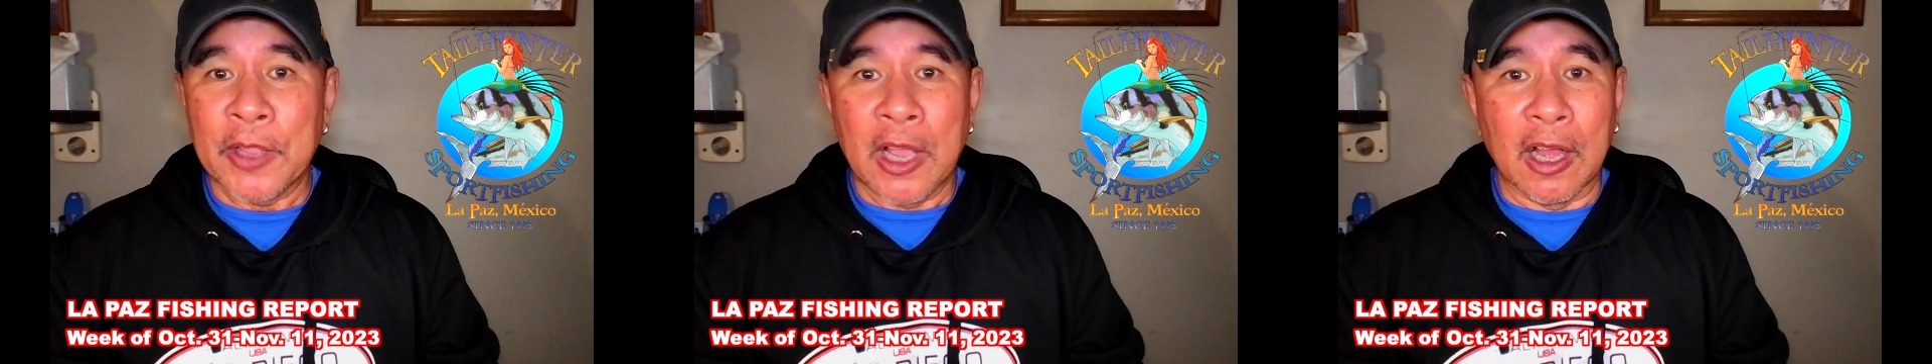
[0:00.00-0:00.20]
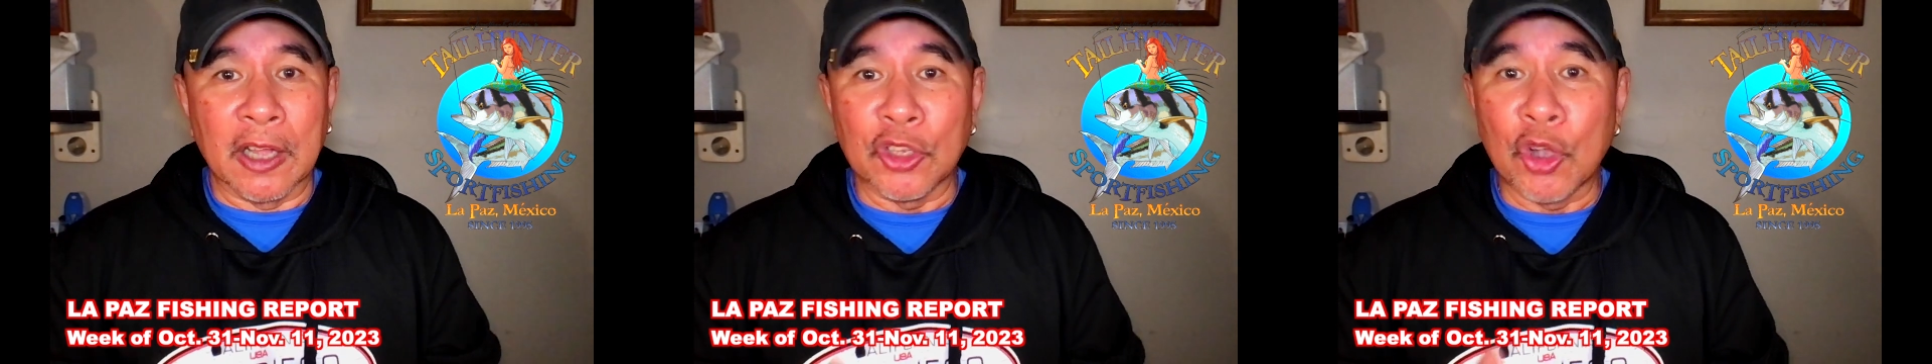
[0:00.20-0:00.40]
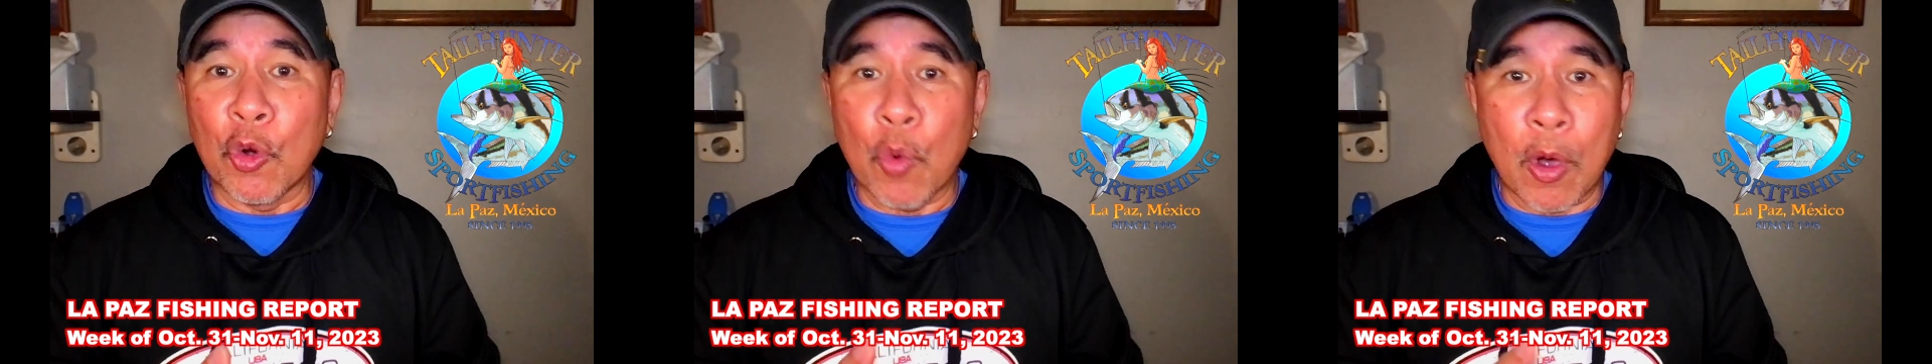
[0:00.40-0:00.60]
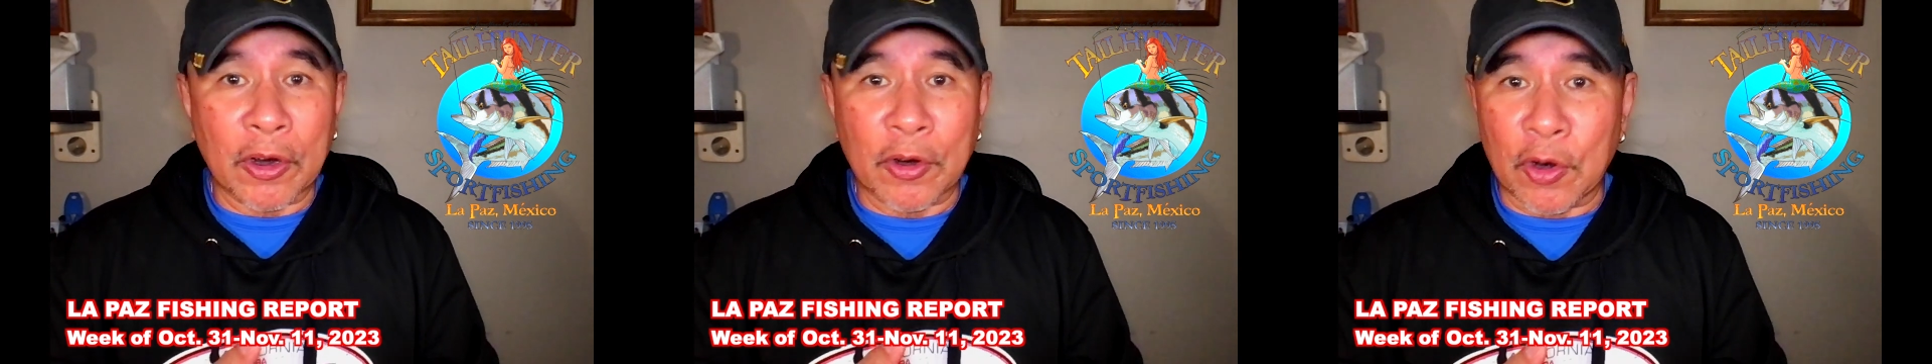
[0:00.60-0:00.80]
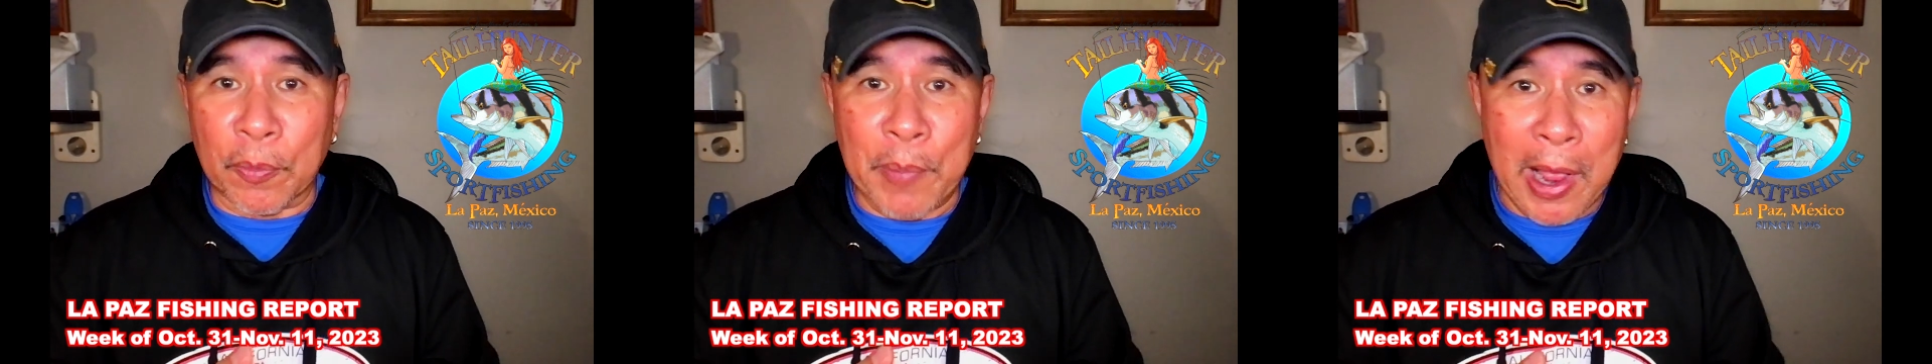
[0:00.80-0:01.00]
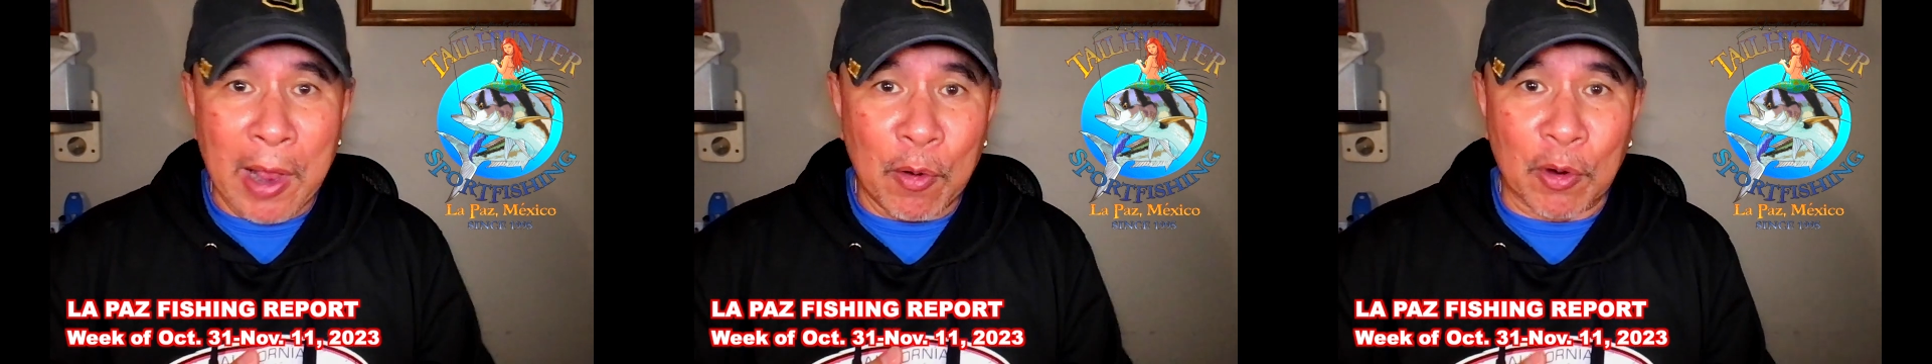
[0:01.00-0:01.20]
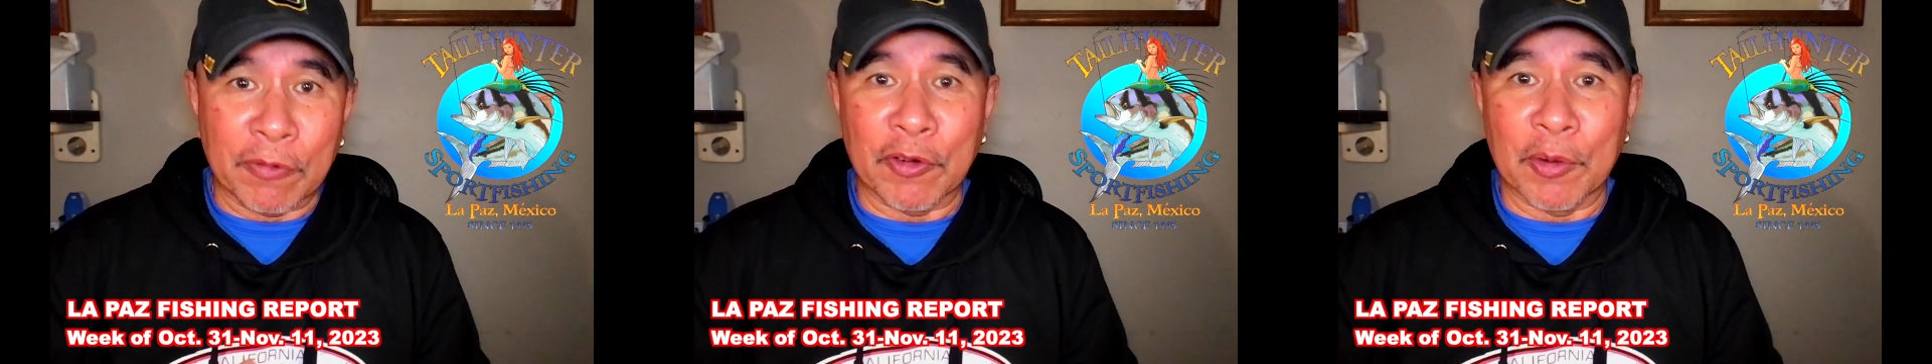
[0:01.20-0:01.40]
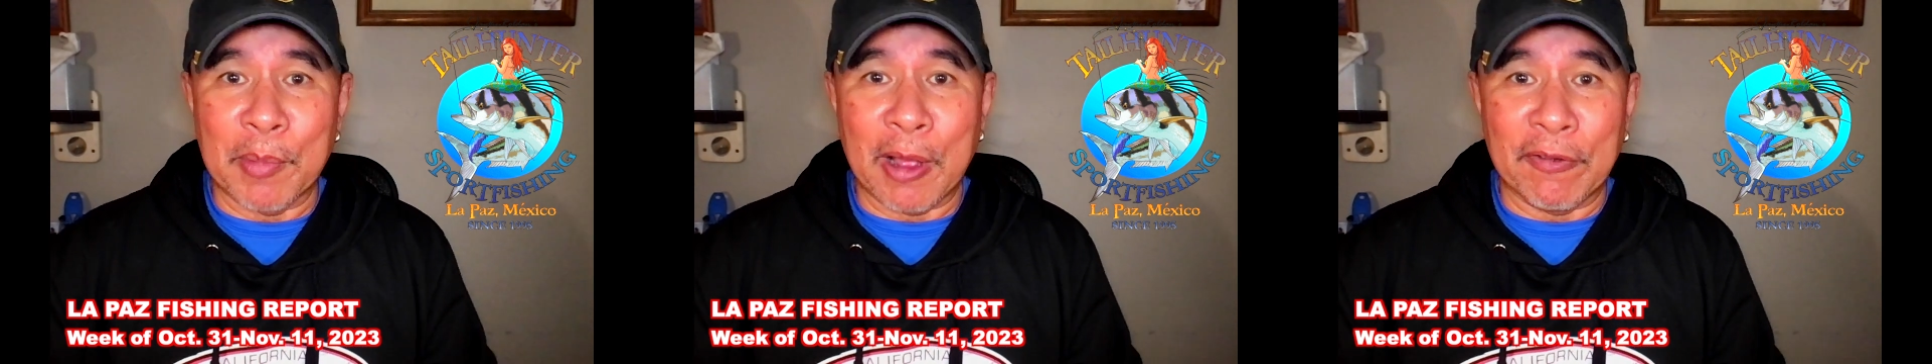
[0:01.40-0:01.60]
No water or power for
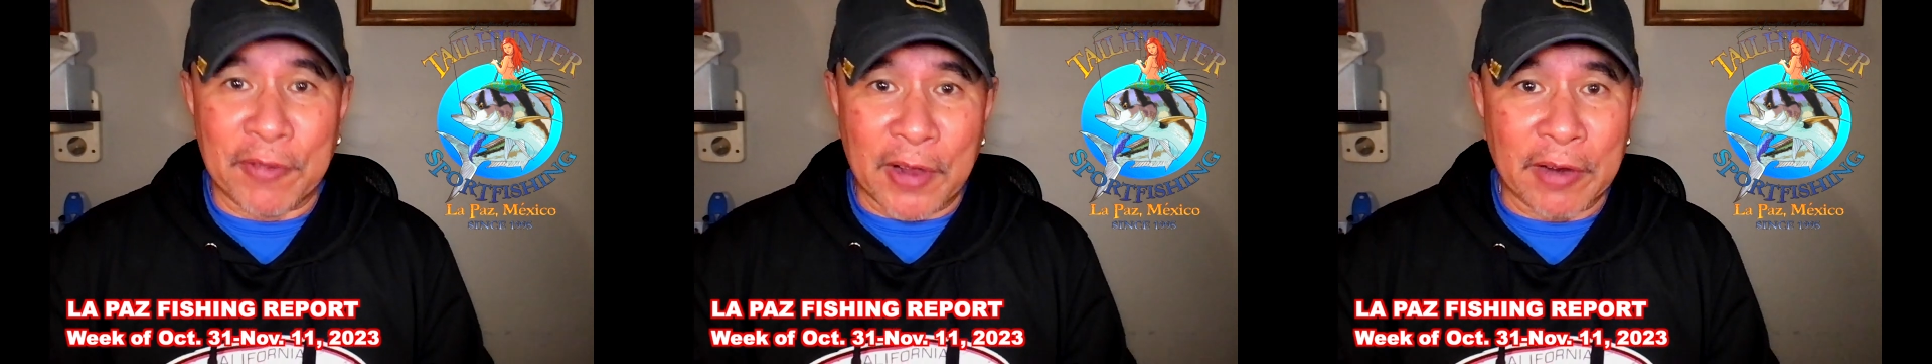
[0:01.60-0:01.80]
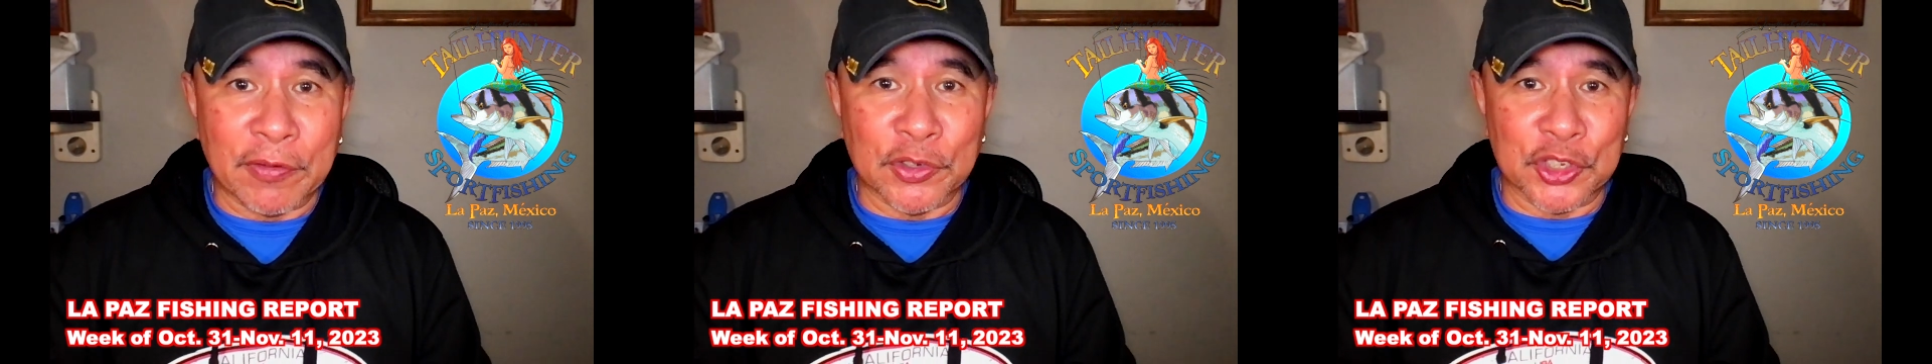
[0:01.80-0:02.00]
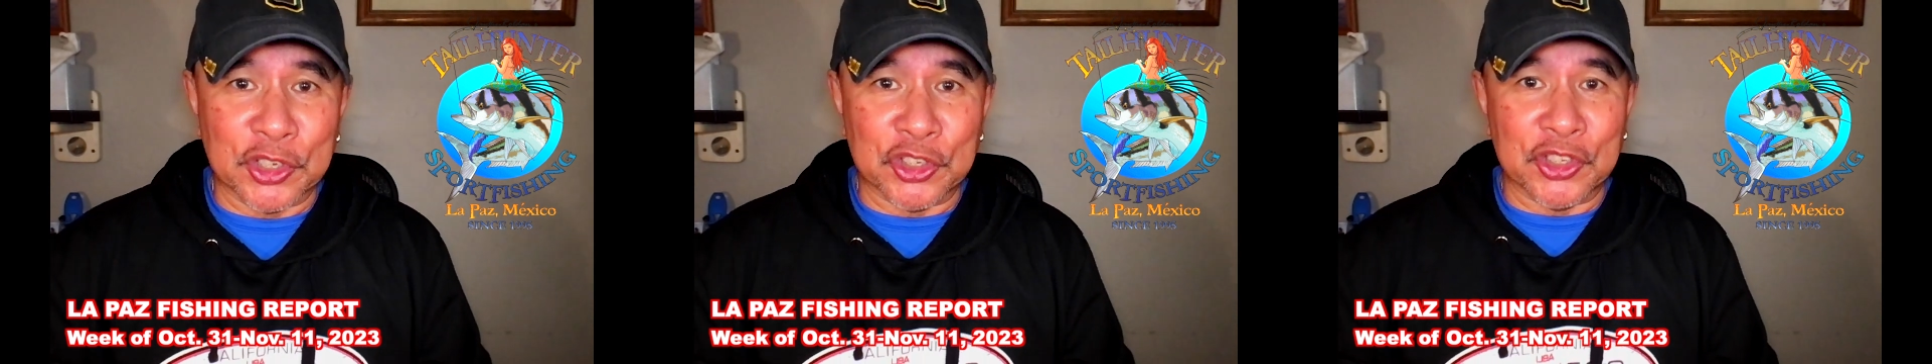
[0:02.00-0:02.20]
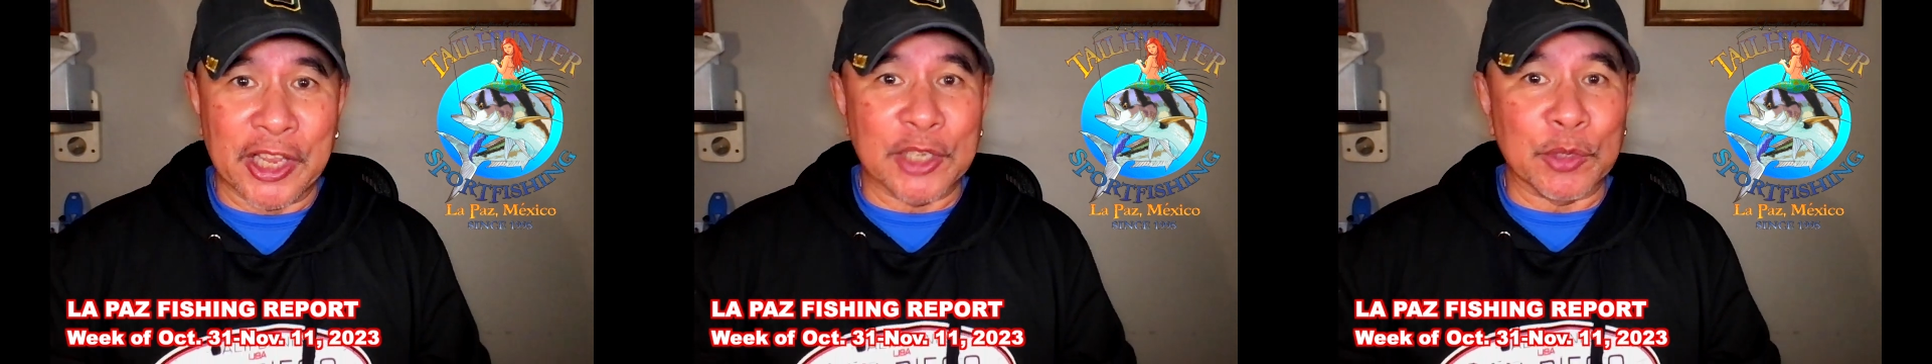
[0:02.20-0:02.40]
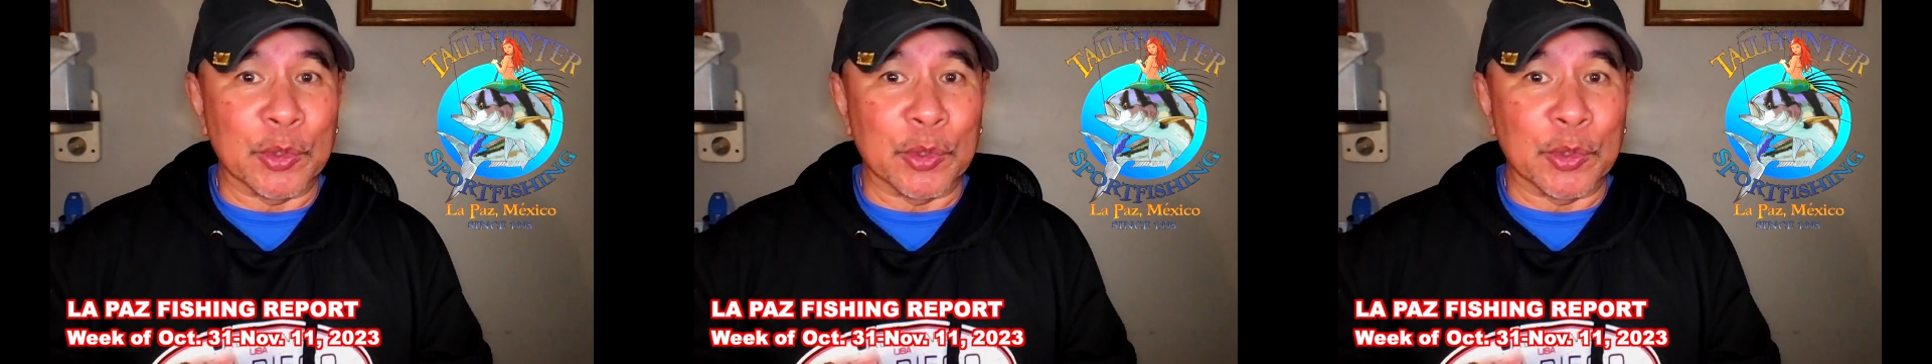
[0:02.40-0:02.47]
about 5 or 6 days,